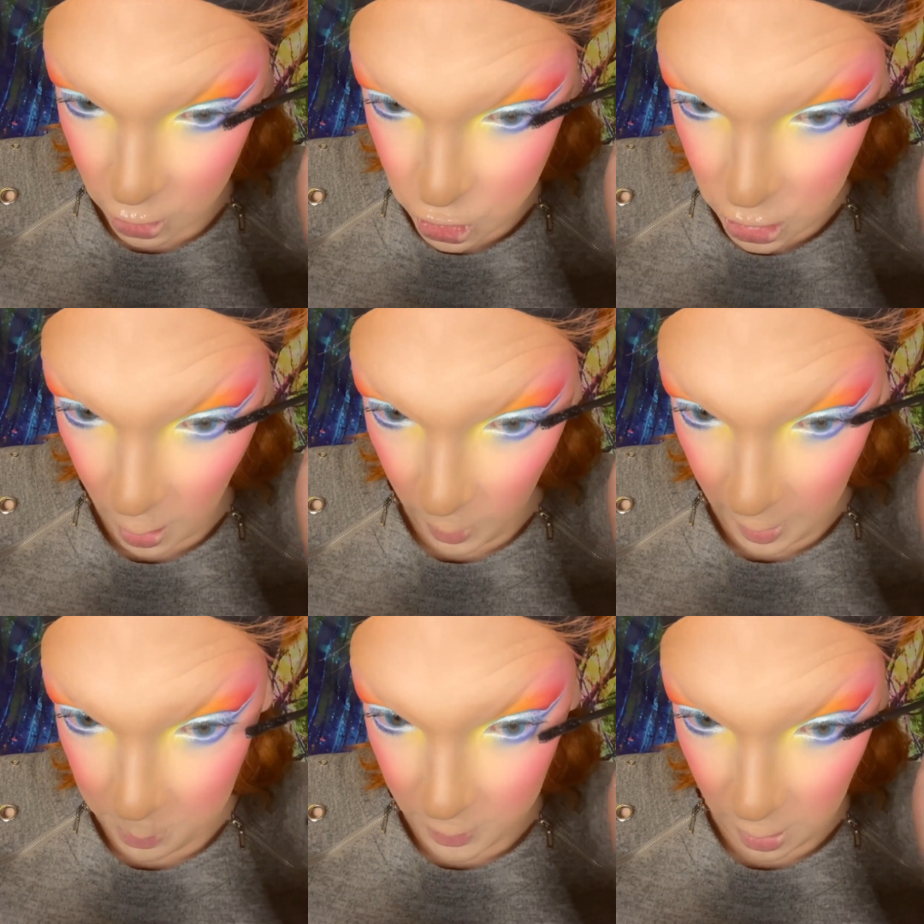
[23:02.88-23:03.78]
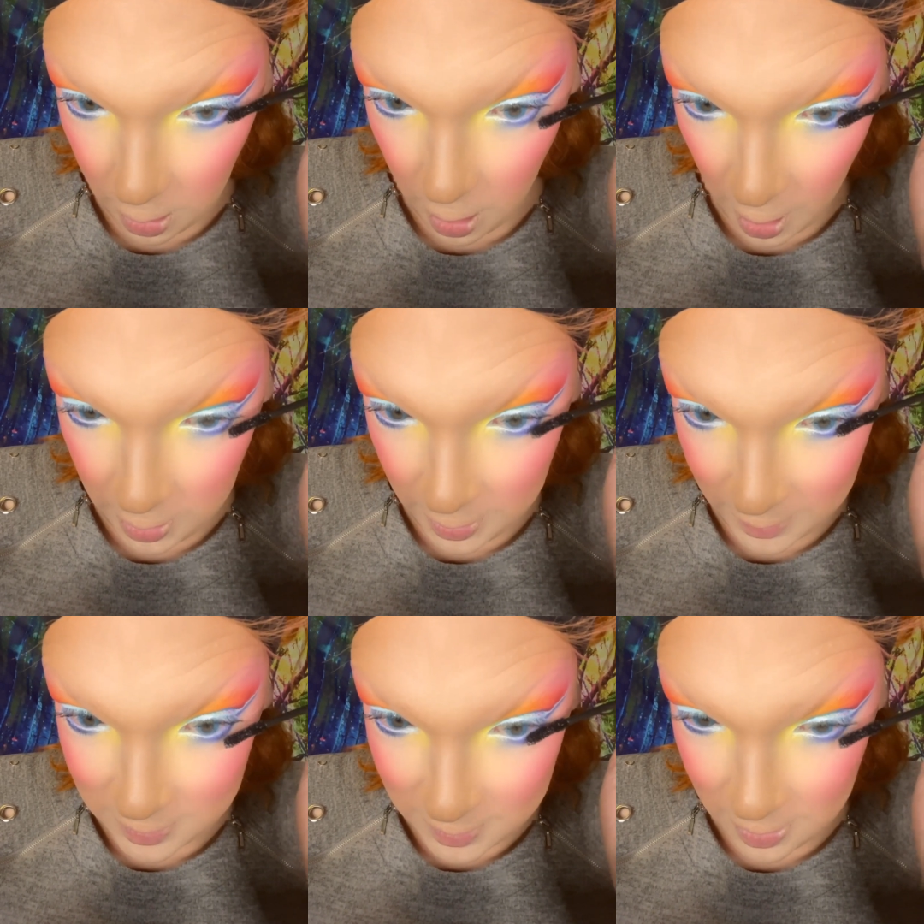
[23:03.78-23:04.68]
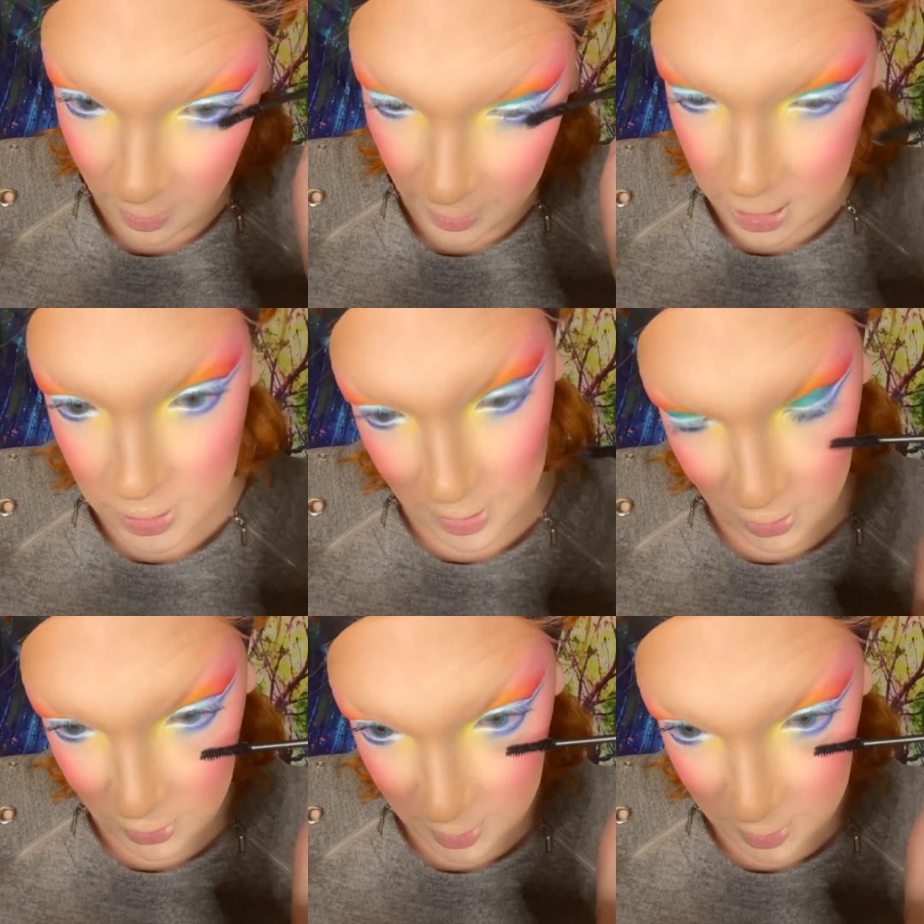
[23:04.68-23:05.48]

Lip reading: to show up against the lashes.